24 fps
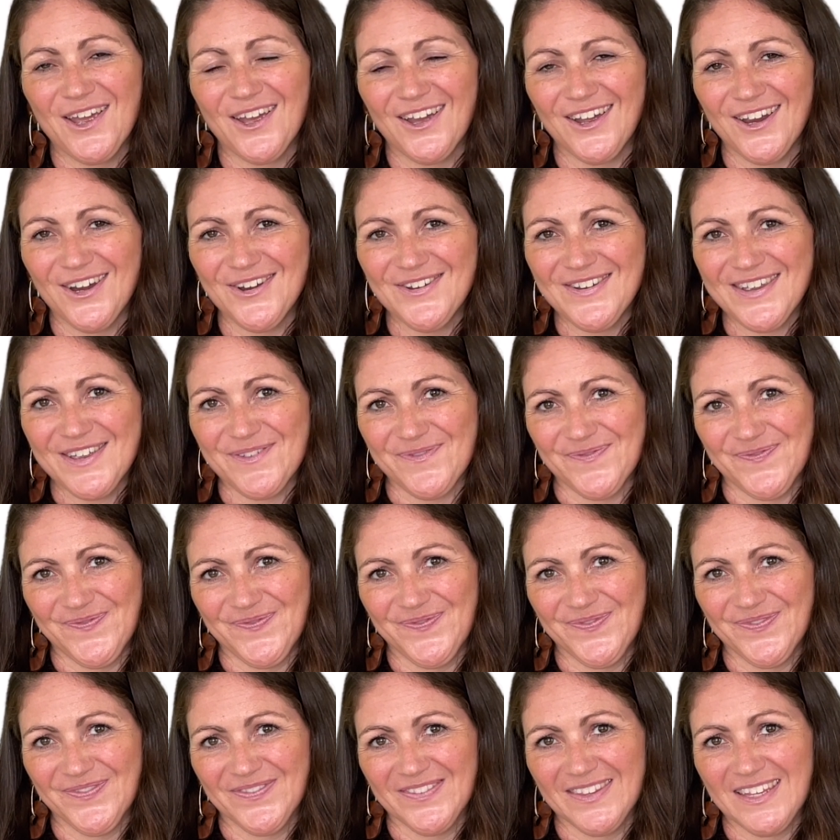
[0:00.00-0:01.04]
All right.
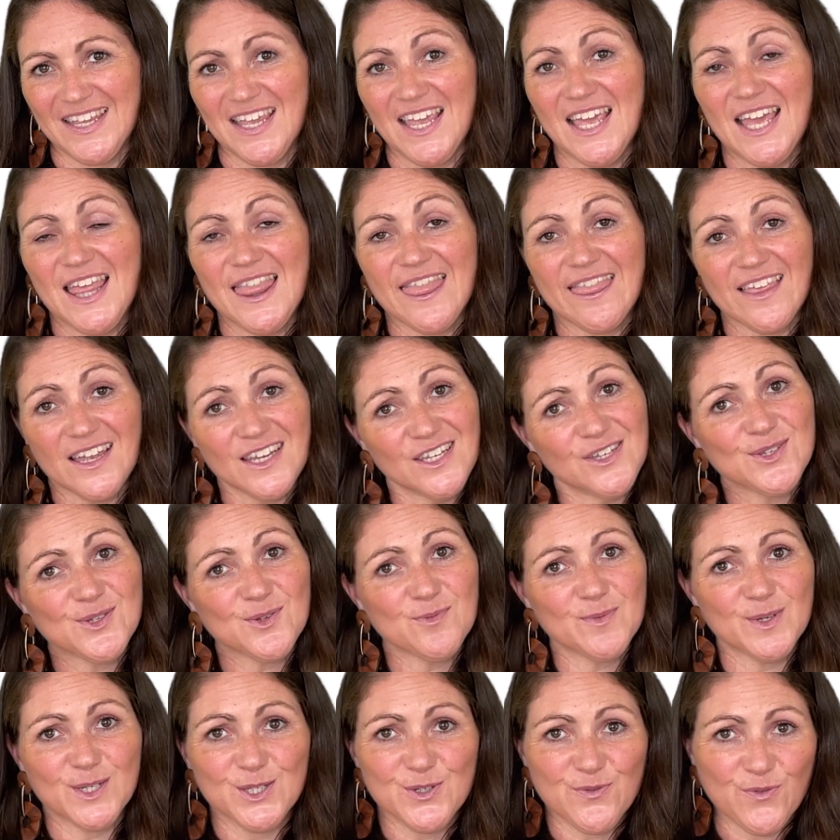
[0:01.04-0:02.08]
Thank you so
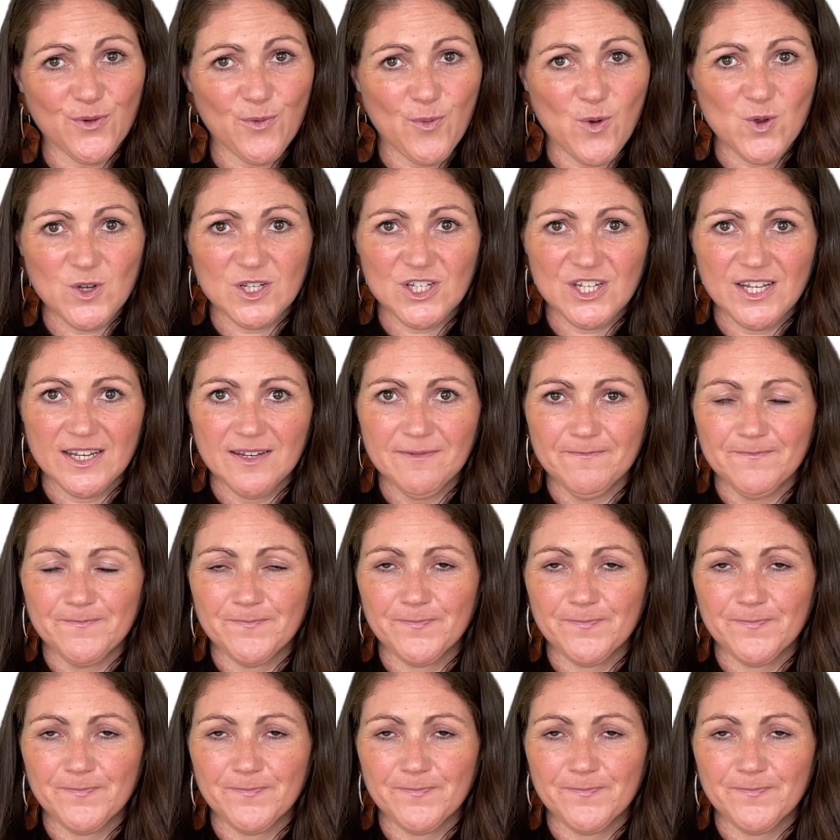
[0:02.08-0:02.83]
much for watching.